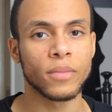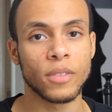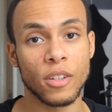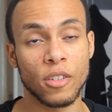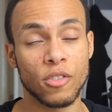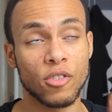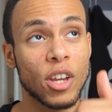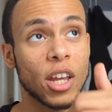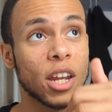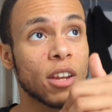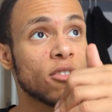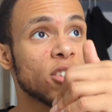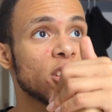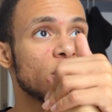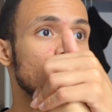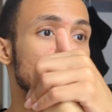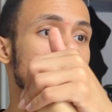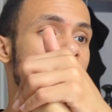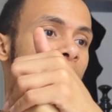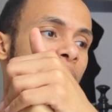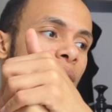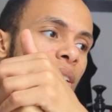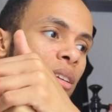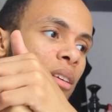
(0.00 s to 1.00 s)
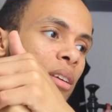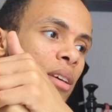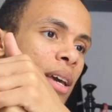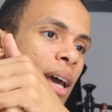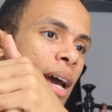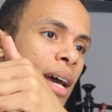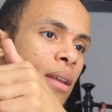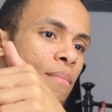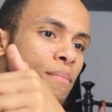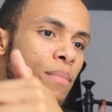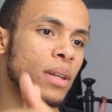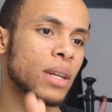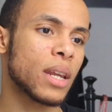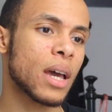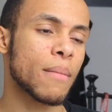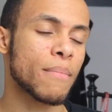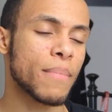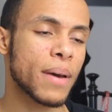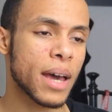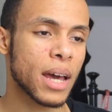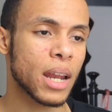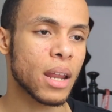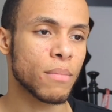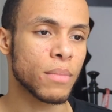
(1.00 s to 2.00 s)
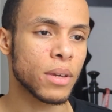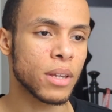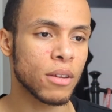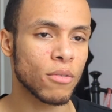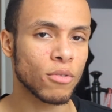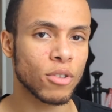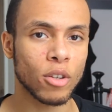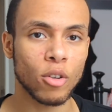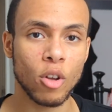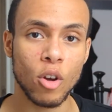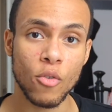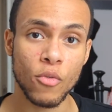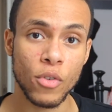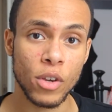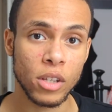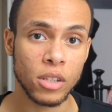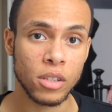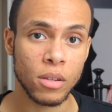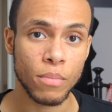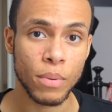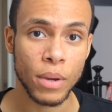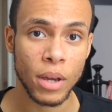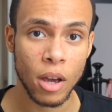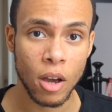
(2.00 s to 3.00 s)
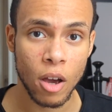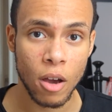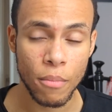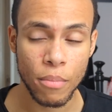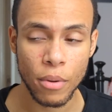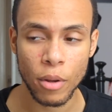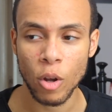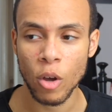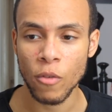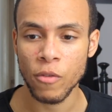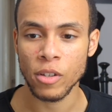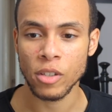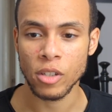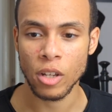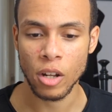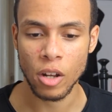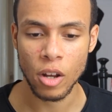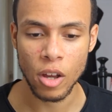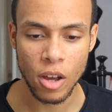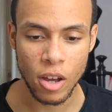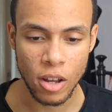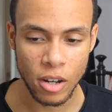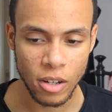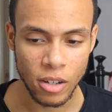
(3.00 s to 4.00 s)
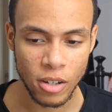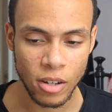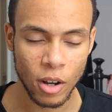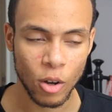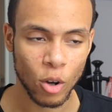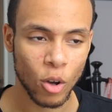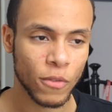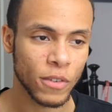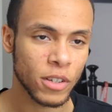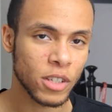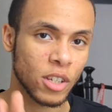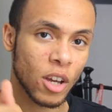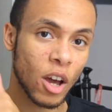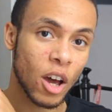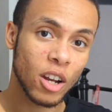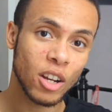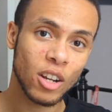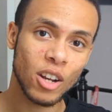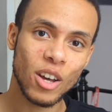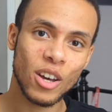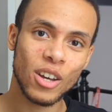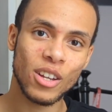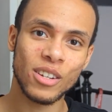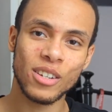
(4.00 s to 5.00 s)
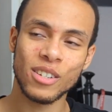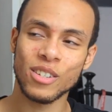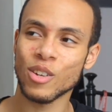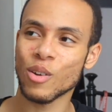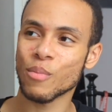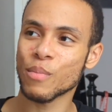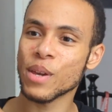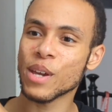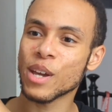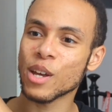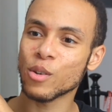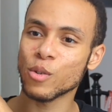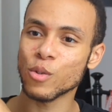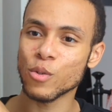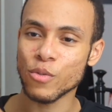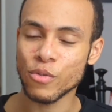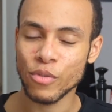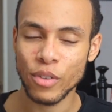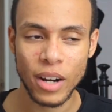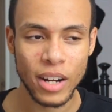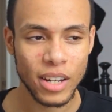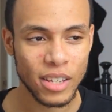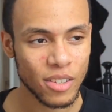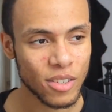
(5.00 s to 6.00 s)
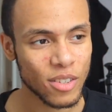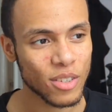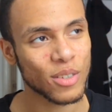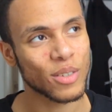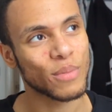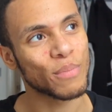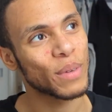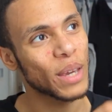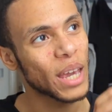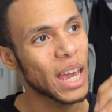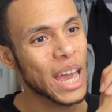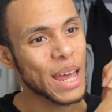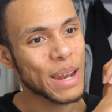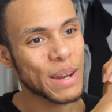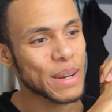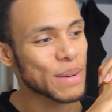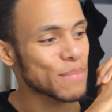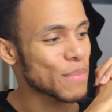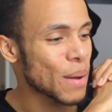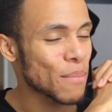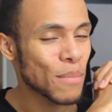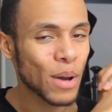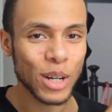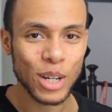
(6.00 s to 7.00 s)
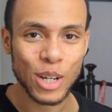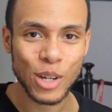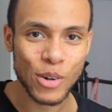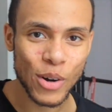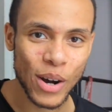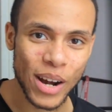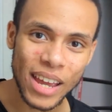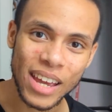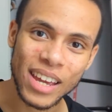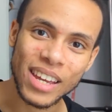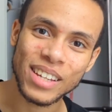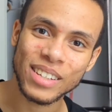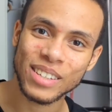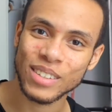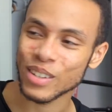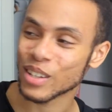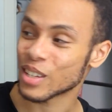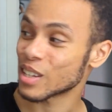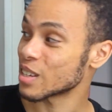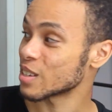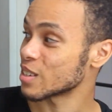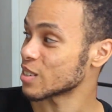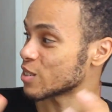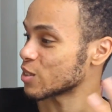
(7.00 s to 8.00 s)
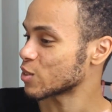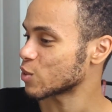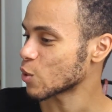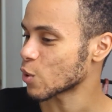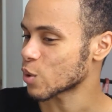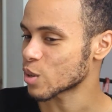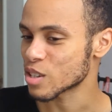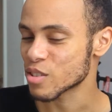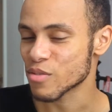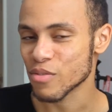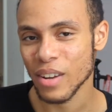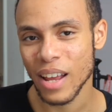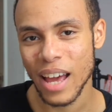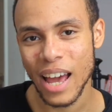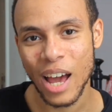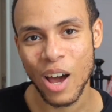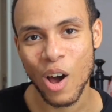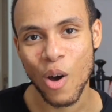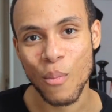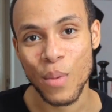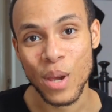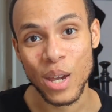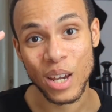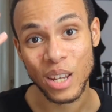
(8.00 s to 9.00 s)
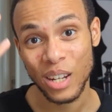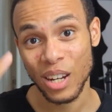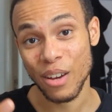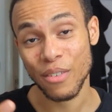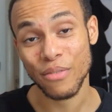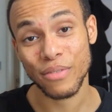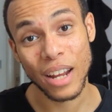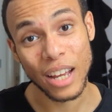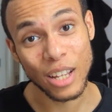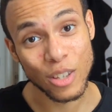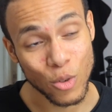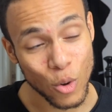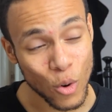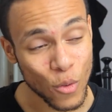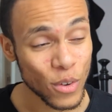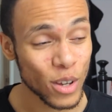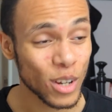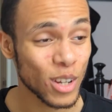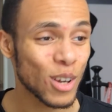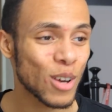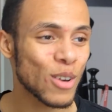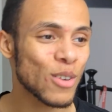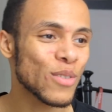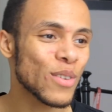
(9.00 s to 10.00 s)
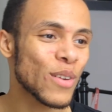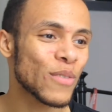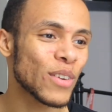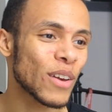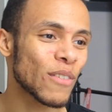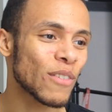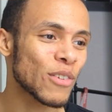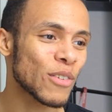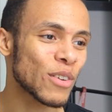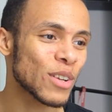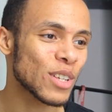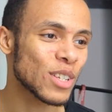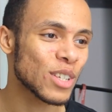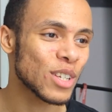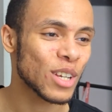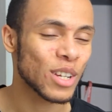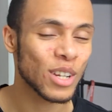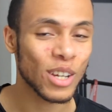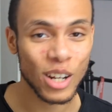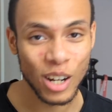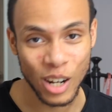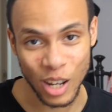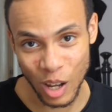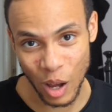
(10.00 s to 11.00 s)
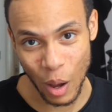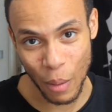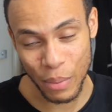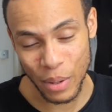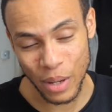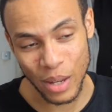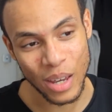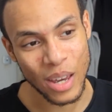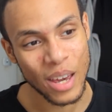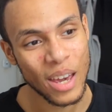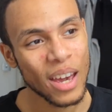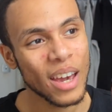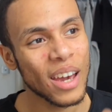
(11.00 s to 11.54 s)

Generally speaking, the year hadn't been that bad. I mean, there was a lot of things to pick up, a lot of things to learn, a lot of things to unlearn. Making new friends, getting my money right, sorting this flat out, making that flat tour video. If you haven't already seen it, click up here.